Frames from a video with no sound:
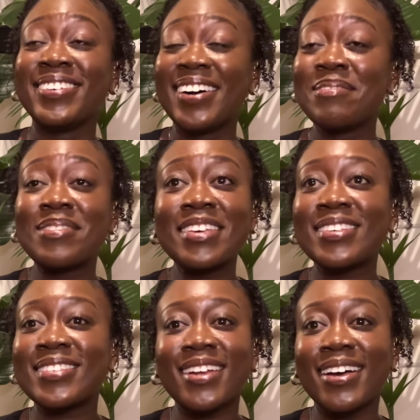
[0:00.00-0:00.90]
I'm
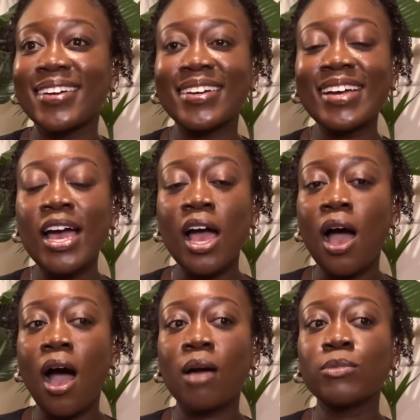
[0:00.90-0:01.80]
just like
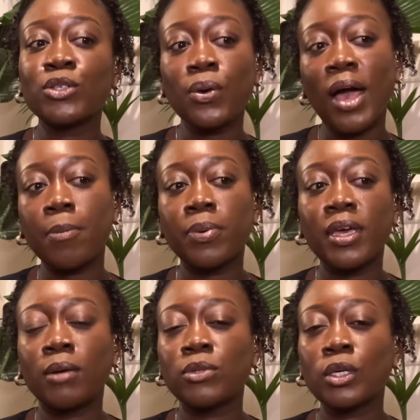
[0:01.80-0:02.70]
I'm so happy,
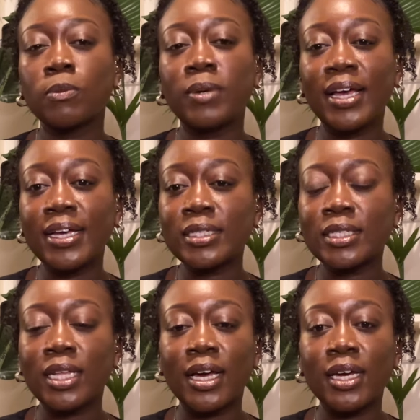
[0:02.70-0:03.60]
I'm so
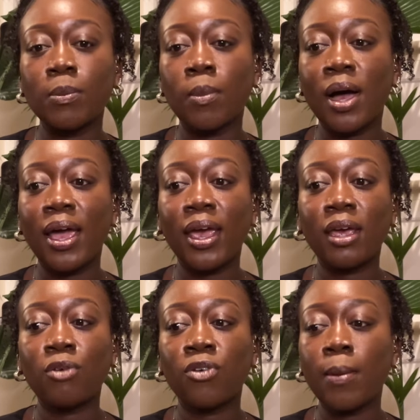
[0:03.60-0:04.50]
blessed like
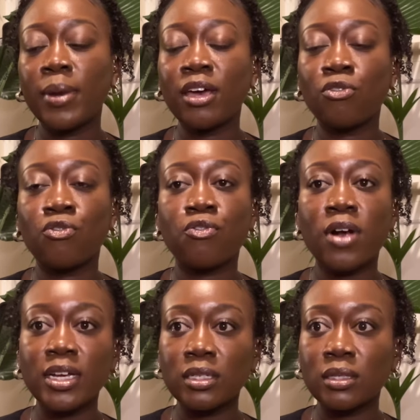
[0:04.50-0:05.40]
my family and
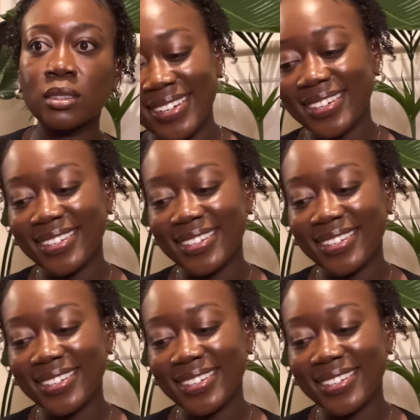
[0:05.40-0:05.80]
friends